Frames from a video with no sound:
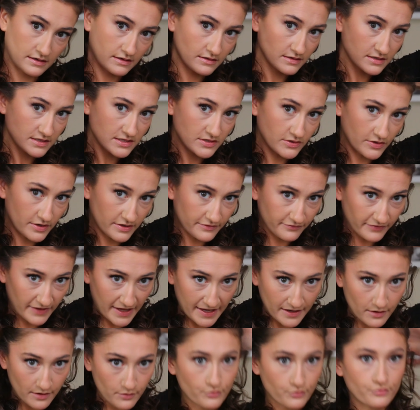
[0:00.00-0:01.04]
Sort of
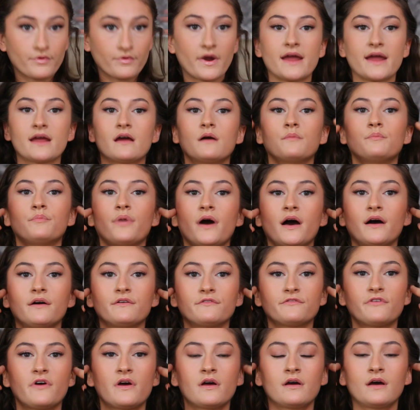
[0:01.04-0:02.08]
like right
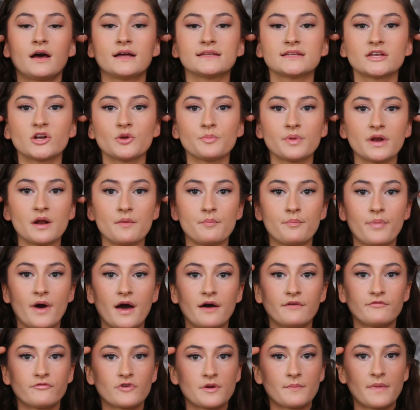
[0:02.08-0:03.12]
above, a little bit
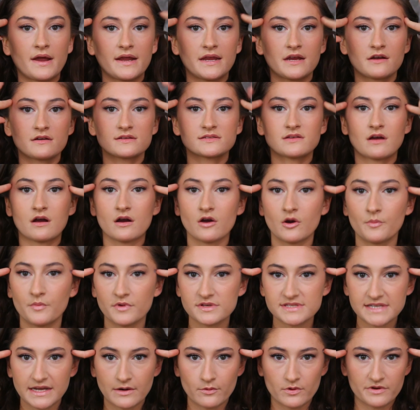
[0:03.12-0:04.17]
above where my ears are,
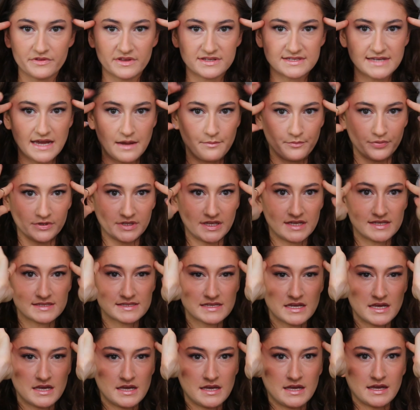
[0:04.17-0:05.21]
almost like where the temple is.
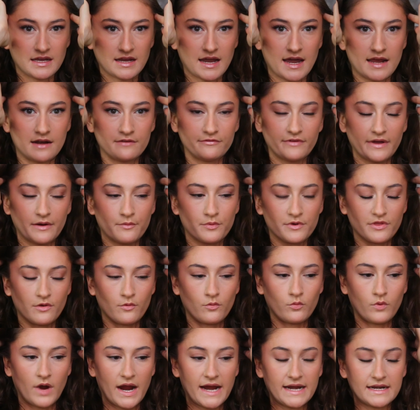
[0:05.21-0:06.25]
Kind of like where the
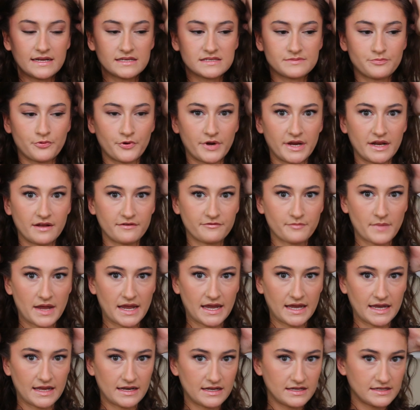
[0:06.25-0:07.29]
widest point of my
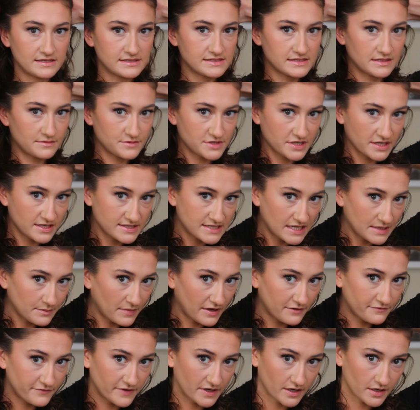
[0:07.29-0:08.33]
head is. I'm just going to take my
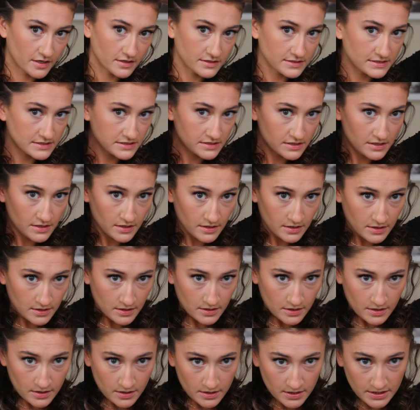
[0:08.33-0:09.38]
fingers
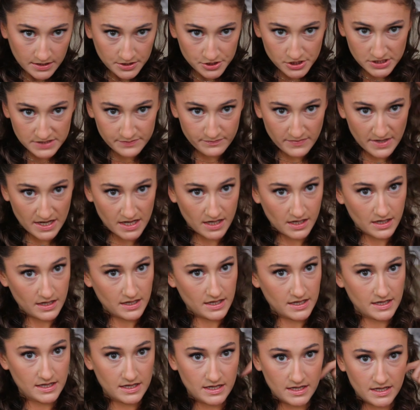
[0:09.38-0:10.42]
and just
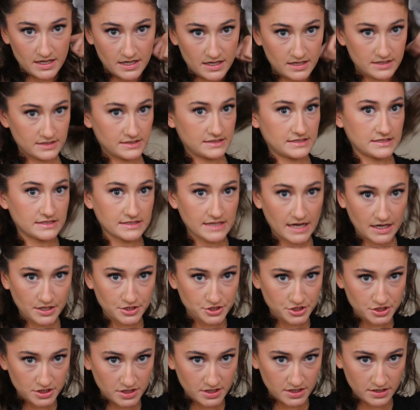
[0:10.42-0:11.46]
make a
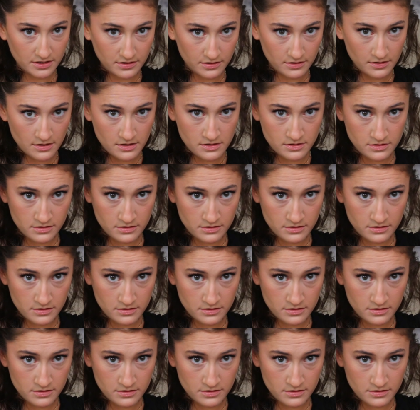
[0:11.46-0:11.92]
section